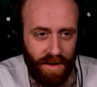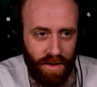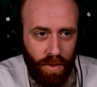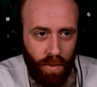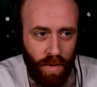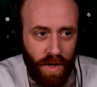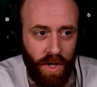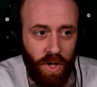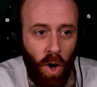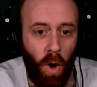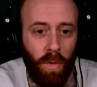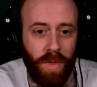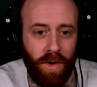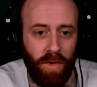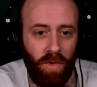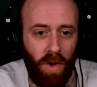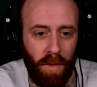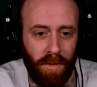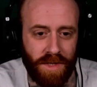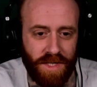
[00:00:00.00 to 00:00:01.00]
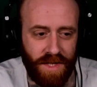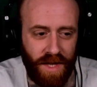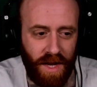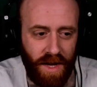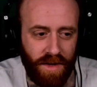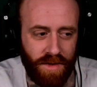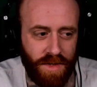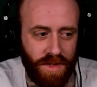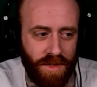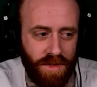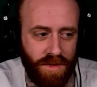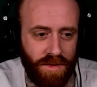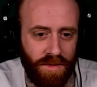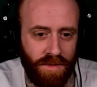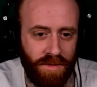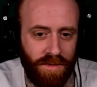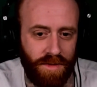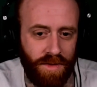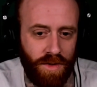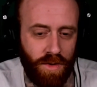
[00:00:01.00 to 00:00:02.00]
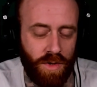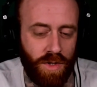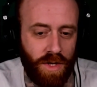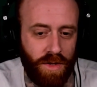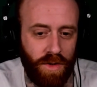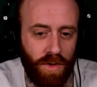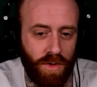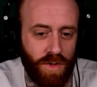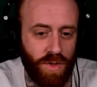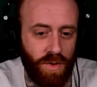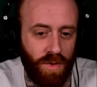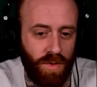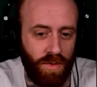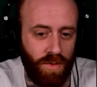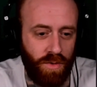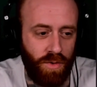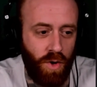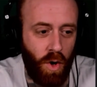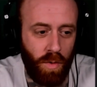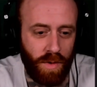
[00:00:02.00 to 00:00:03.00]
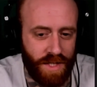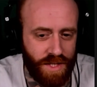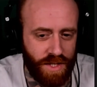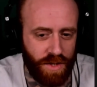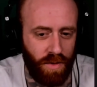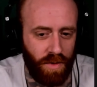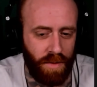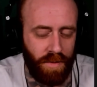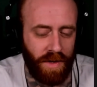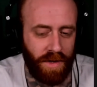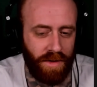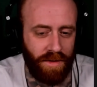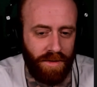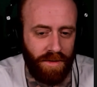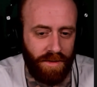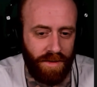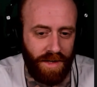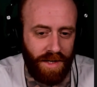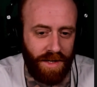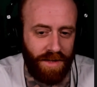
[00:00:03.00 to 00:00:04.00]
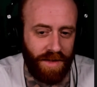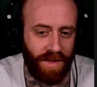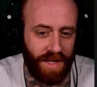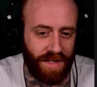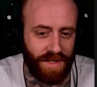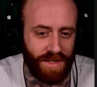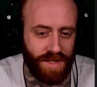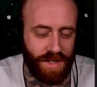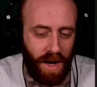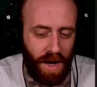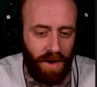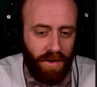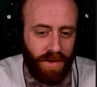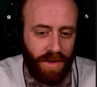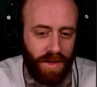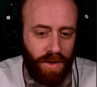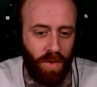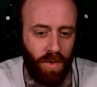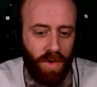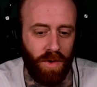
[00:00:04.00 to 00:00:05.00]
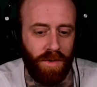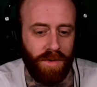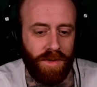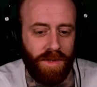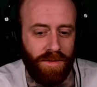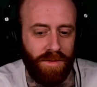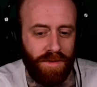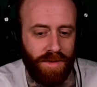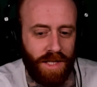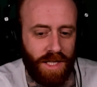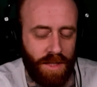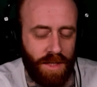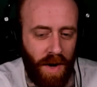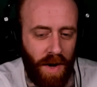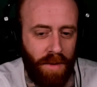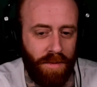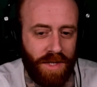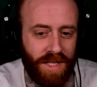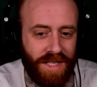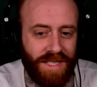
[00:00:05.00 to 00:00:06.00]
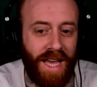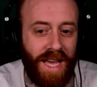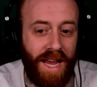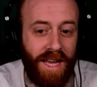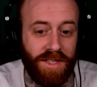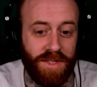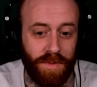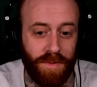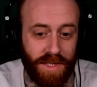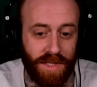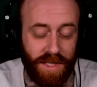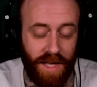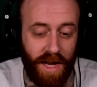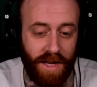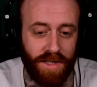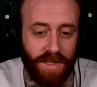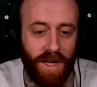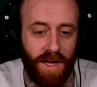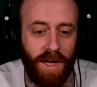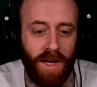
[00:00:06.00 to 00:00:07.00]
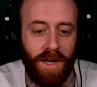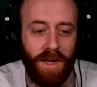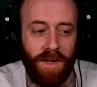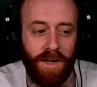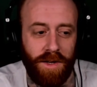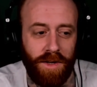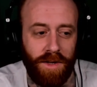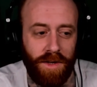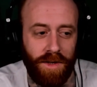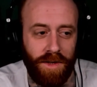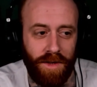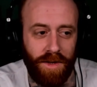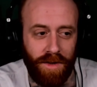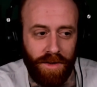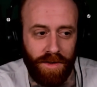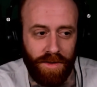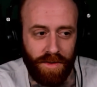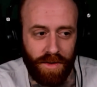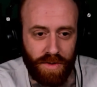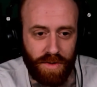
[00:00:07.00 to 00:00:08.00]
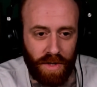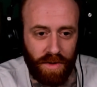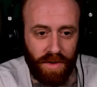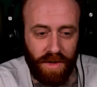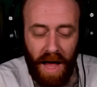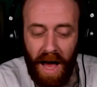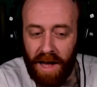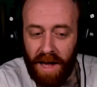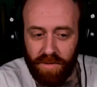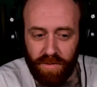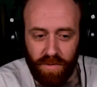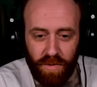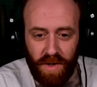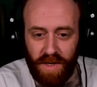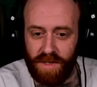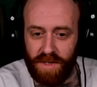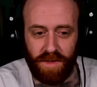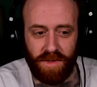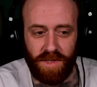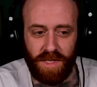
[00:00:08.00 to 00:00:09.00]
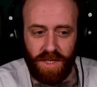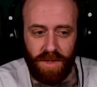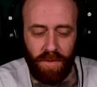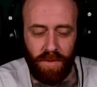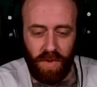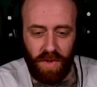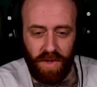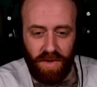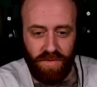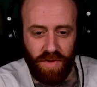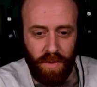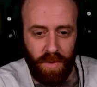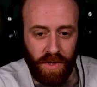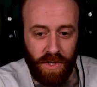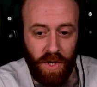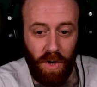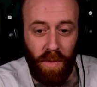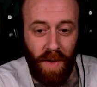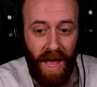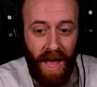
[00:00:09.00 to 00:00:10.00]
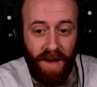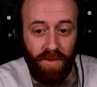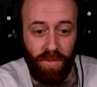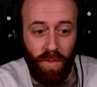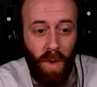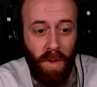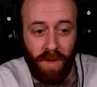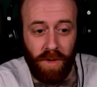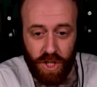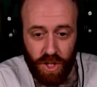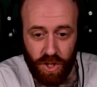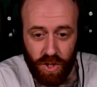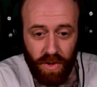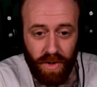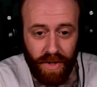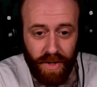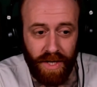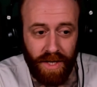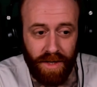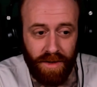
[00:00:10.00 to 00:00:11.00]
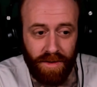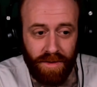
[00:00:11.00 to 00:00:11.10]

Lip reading: We know there are mistakes. There's no disagreement in like the scholarly world. The Bible contains mistakes. There's a lot of reasons to believe that we don't have what we should.